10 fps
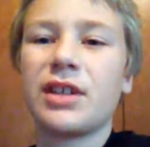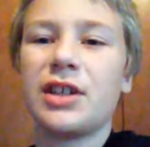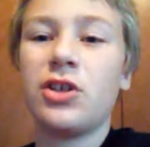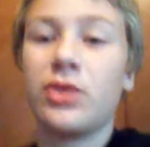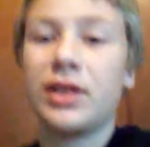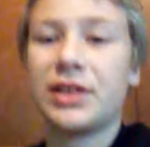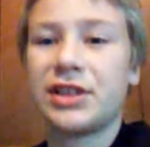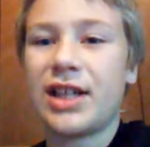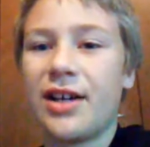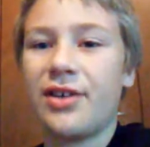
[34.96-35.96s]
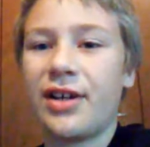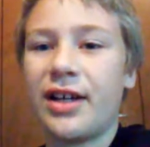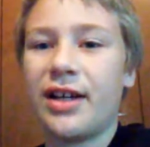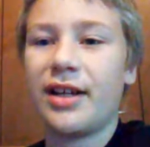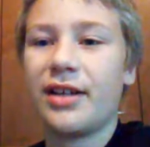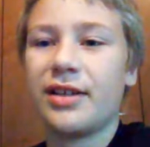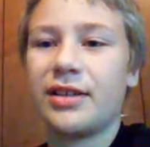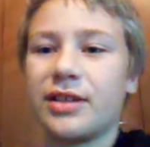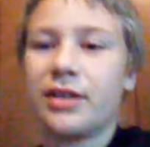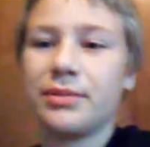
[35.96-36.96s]
you know on Saturday,
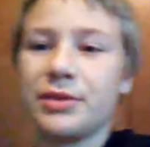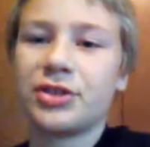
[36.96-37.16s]
some